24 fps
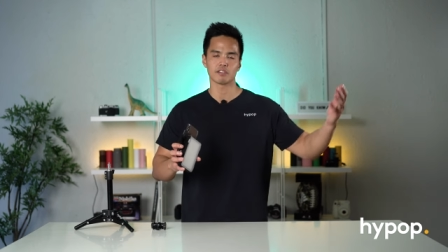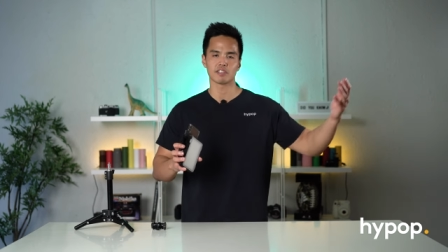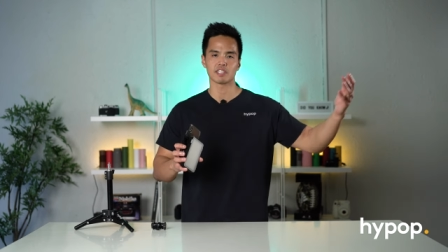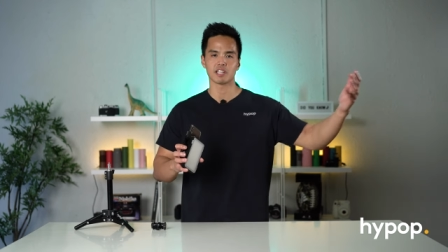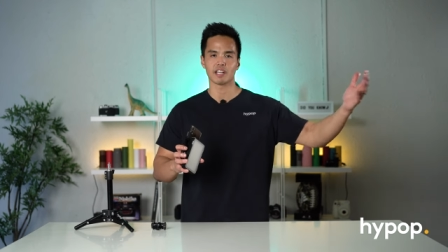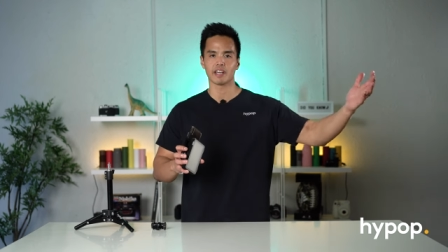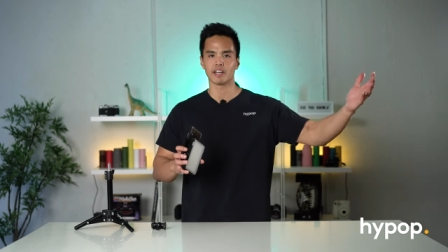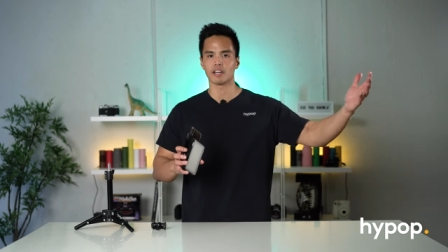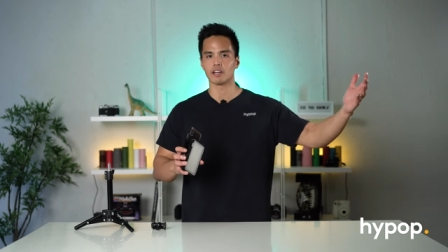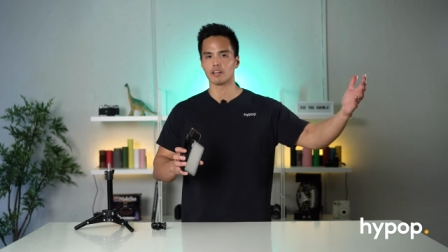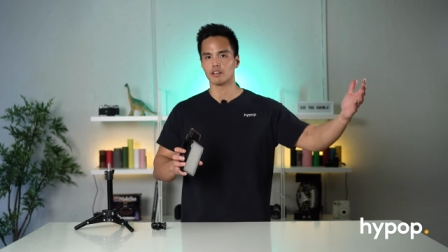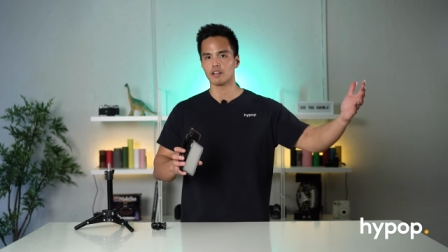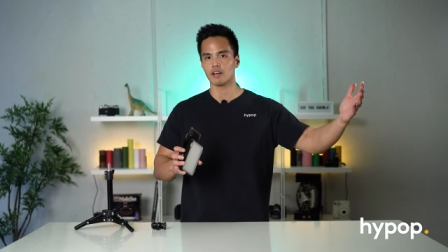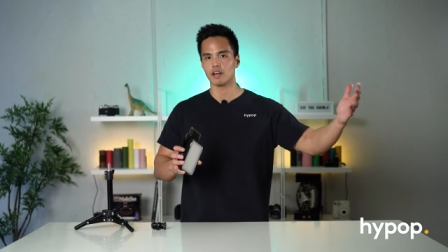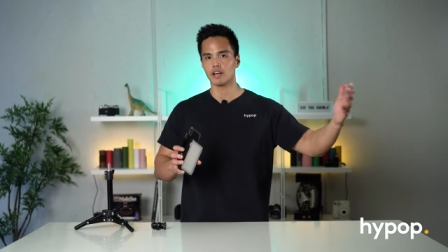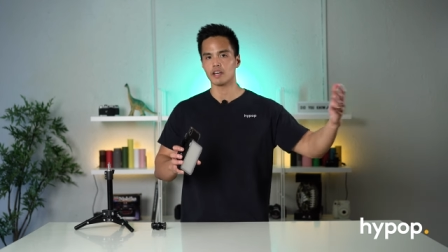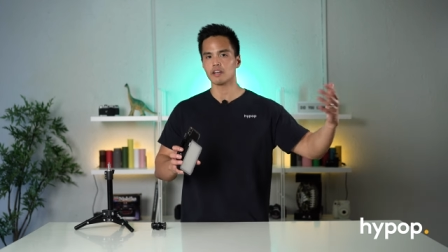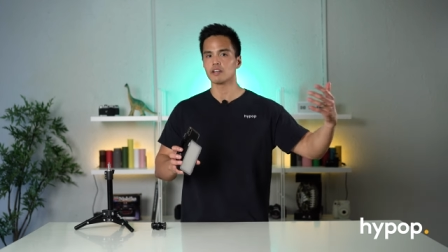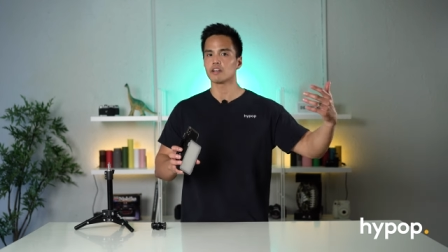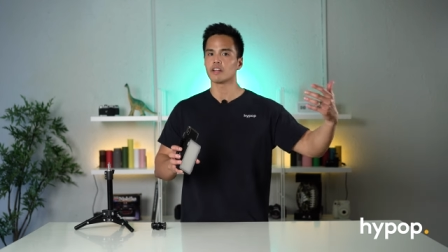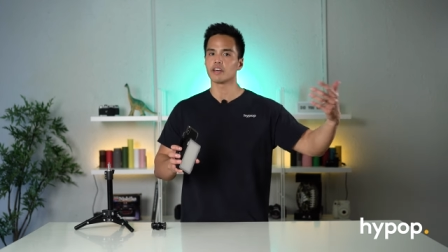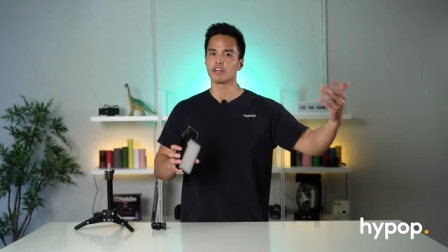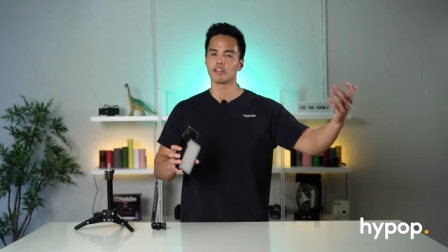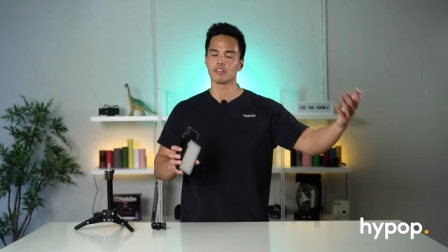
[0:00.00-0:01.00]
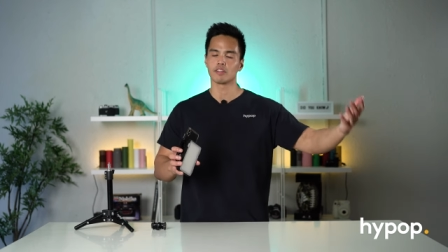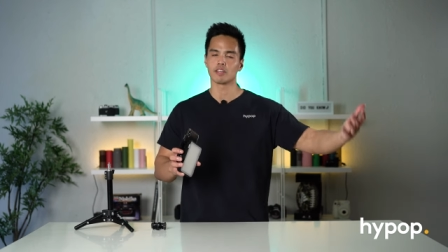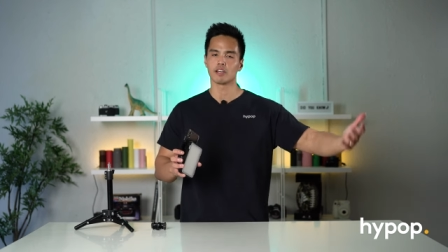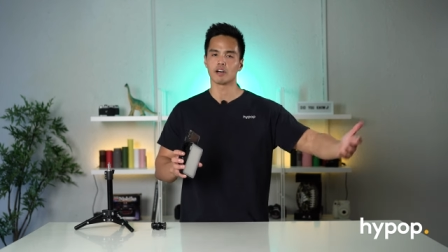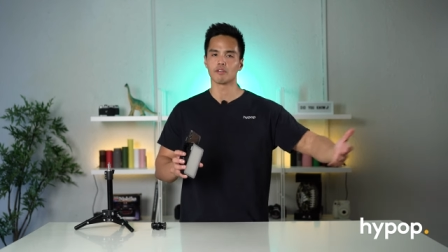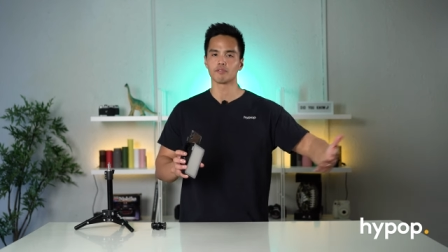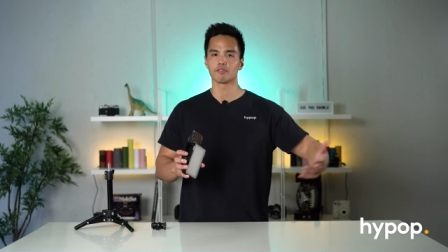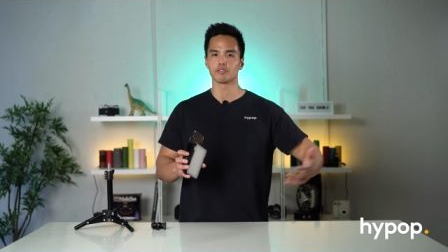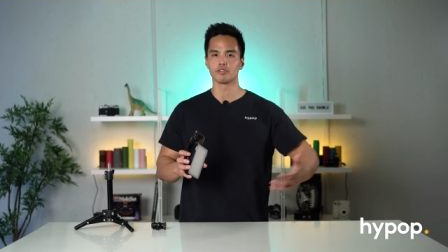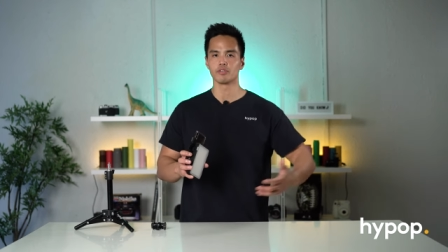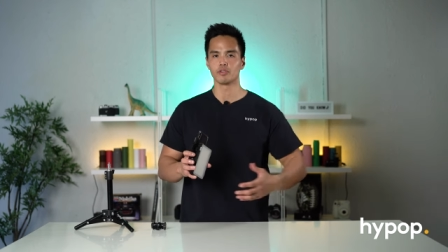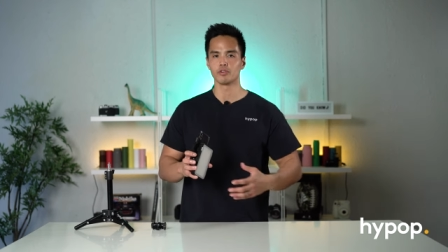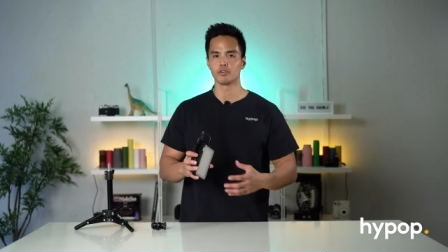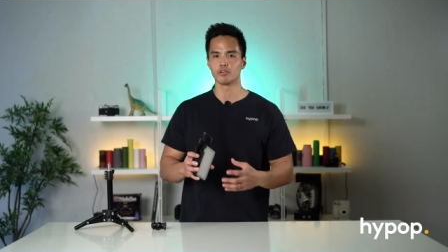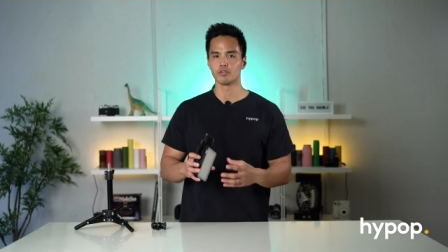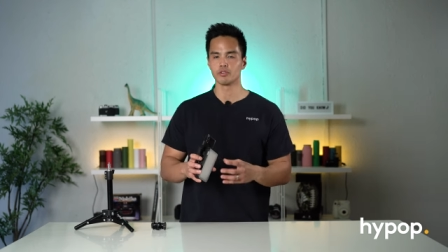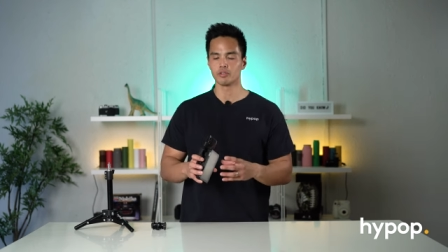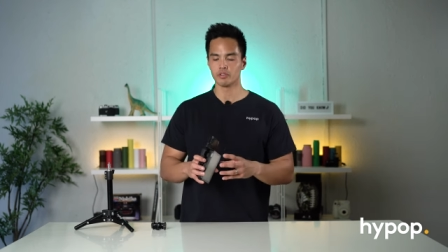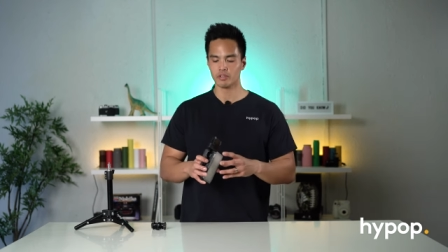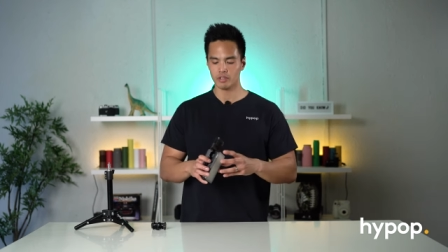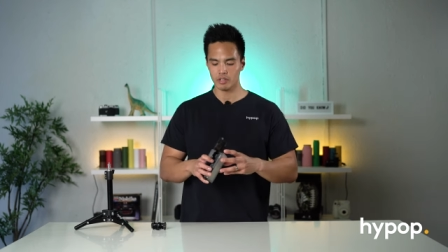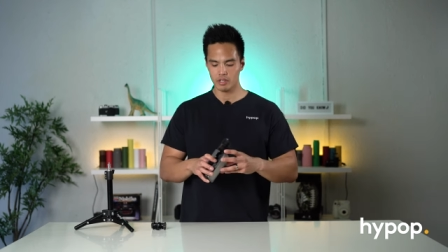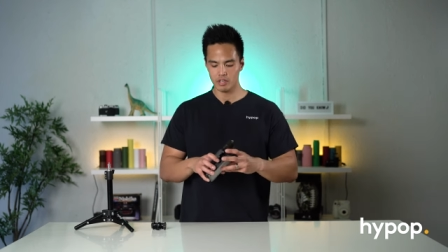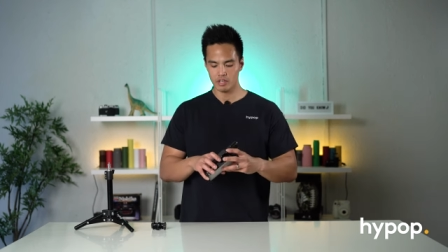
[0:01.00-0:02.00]
it's late at night, late in the
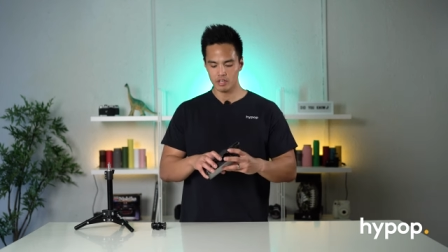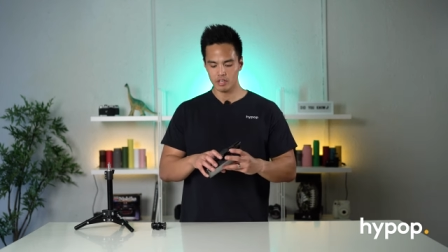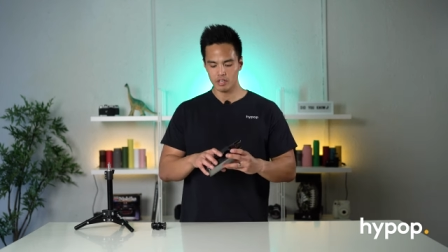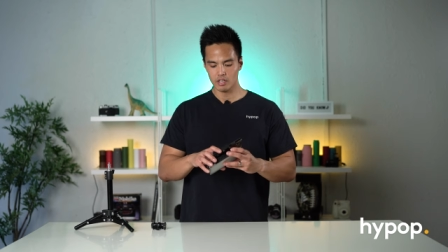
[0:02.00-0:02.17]
afternoon,